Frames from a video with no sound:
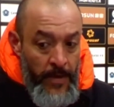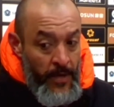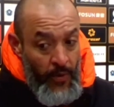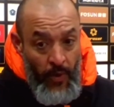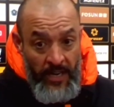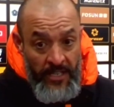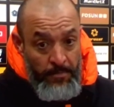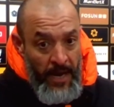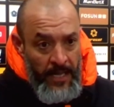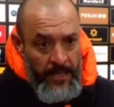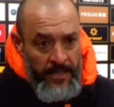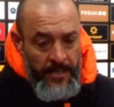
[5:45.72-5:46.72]
It requires
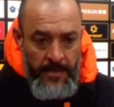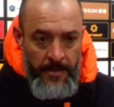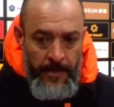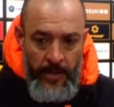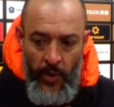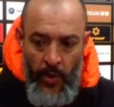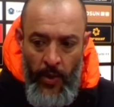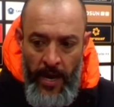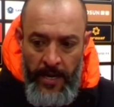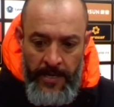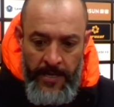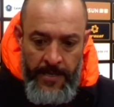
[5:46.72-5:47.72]
balance. It
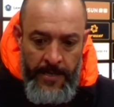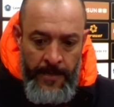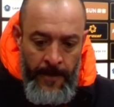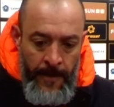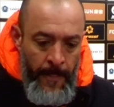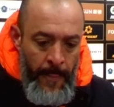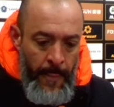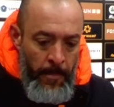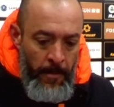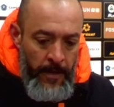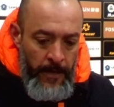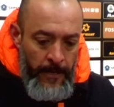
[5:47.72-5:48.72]
requires
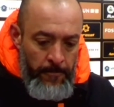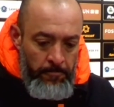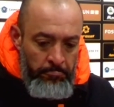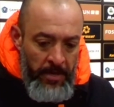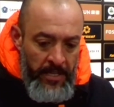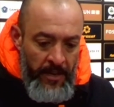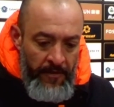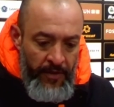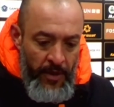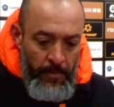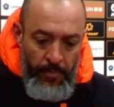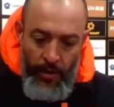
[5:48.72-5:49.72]
um, a
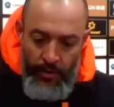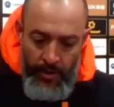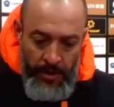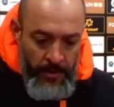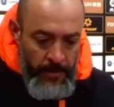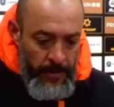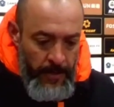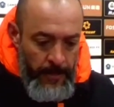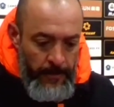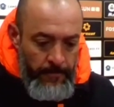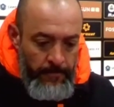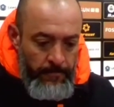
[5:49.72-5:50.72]
different approach.
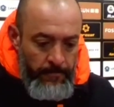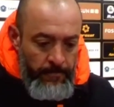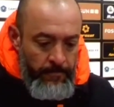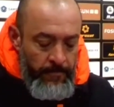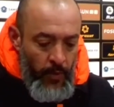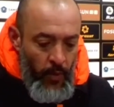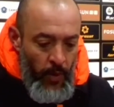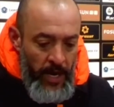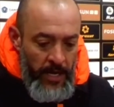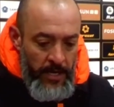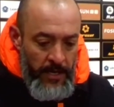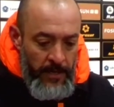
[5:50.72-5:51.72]
Um,
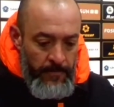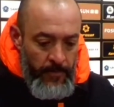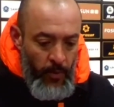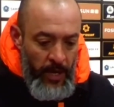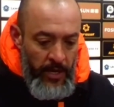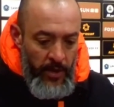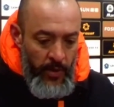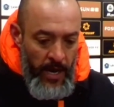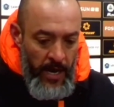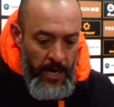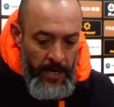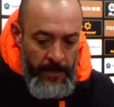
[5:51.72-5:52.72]
when when you
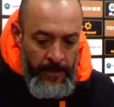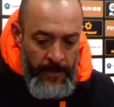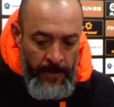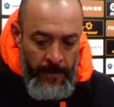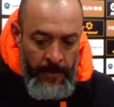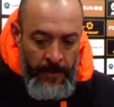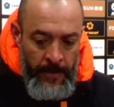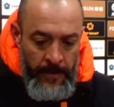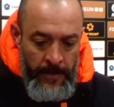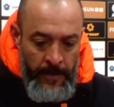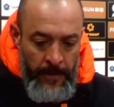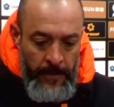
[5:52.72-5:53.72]
are
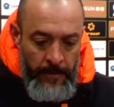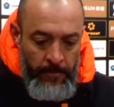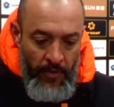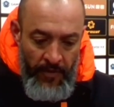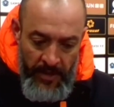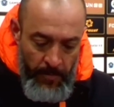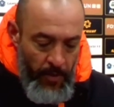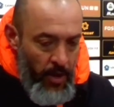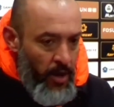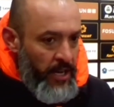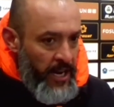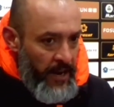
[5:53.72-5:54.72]
uh, moving the
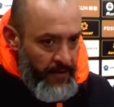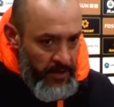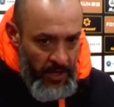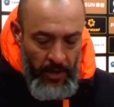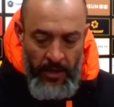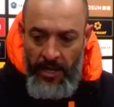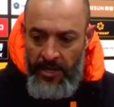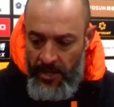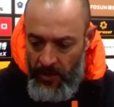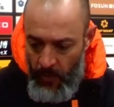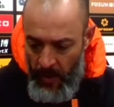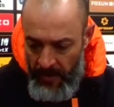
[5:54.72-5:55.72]
ball in every
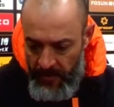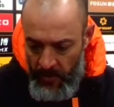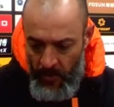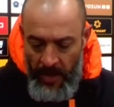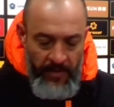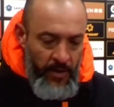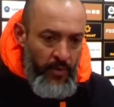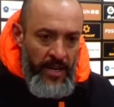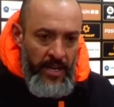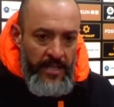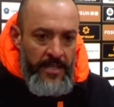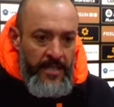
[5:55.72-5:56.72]
circulation, we have to we have the
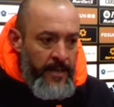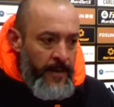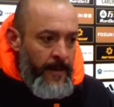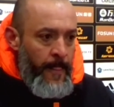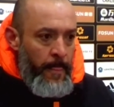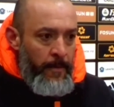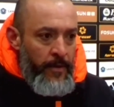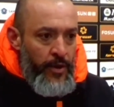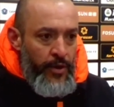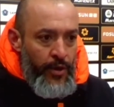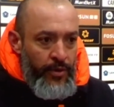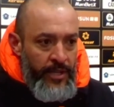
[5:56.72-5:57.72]
weeds.
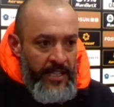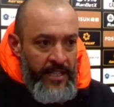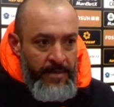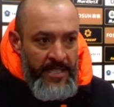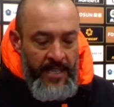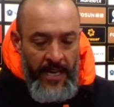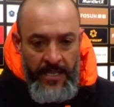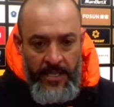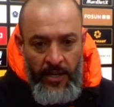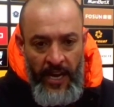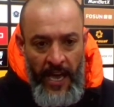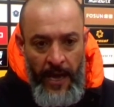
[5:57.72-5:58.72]
You know that the mistake is
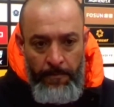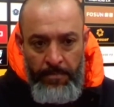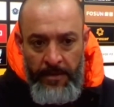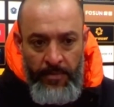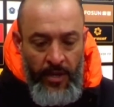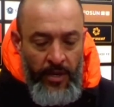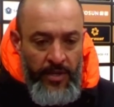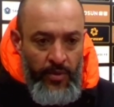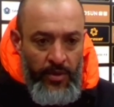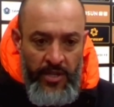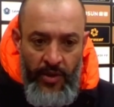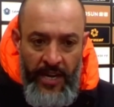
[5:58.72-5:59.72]
going to happen because we
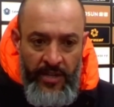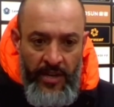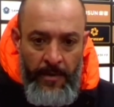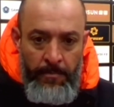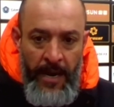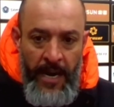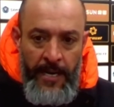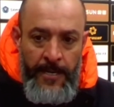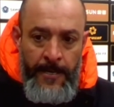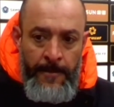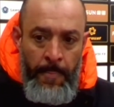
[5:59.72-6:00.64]
will try to combine.